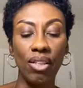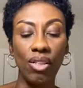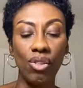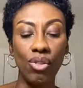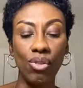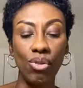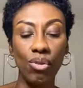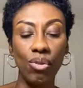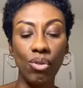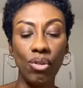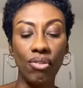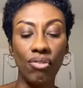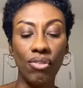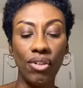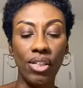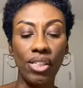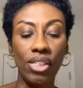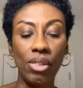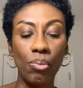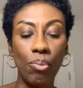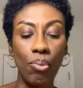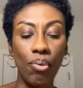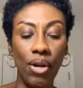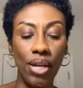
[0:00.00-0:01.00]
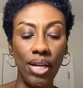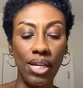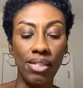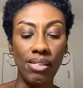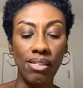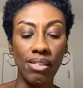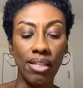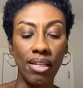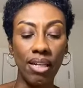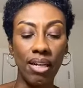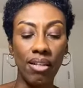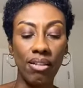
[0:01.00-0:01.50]
The two of us
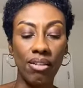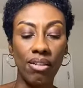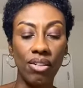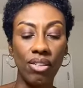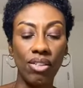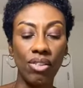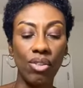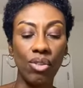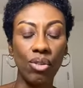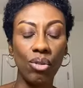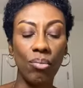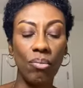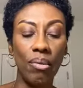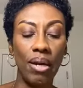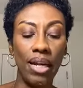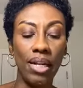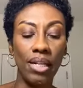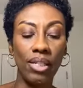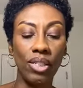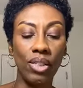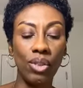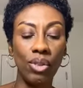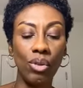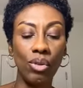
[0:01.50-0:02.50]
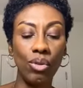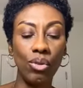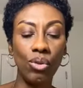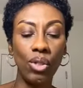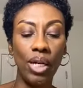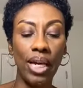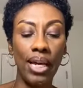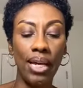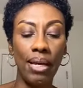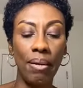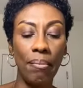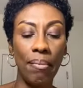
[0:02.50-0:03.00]
praying together to man
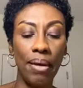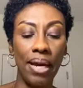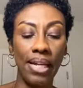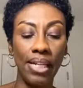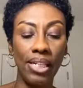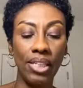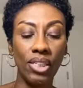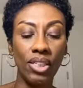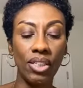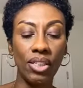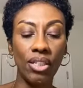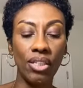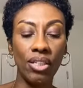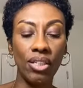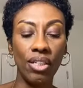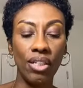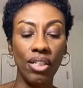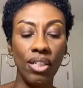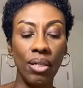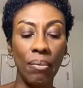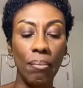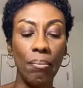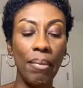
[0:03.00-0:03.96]
to a manager